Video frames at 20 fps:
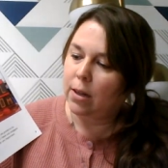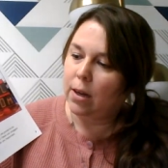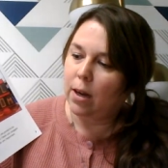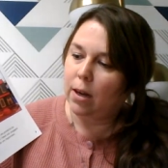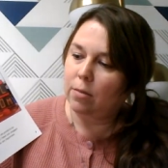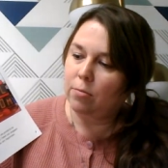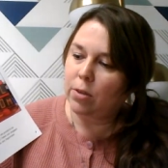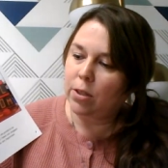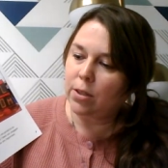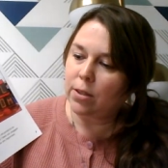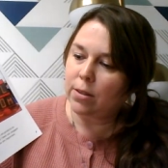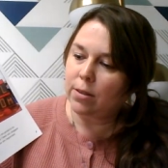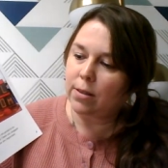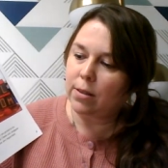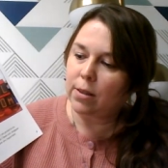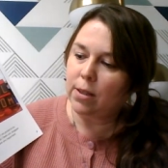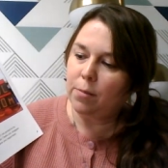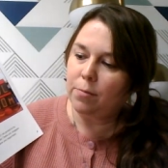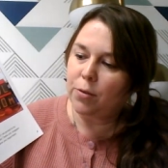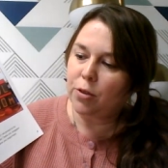I went to
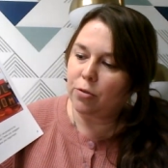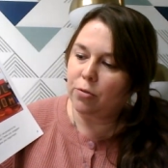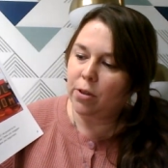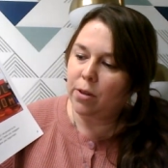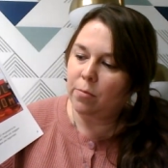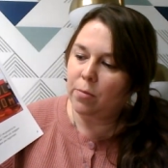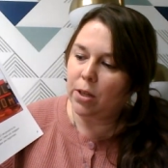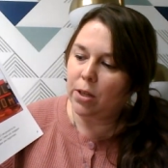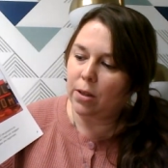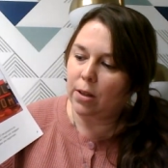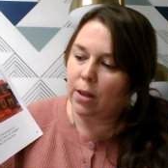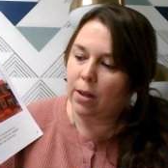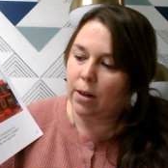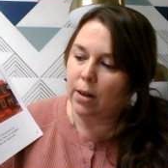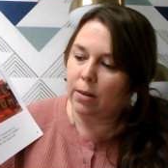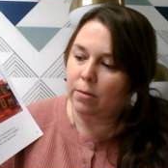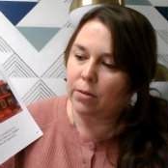sleep dreaming that I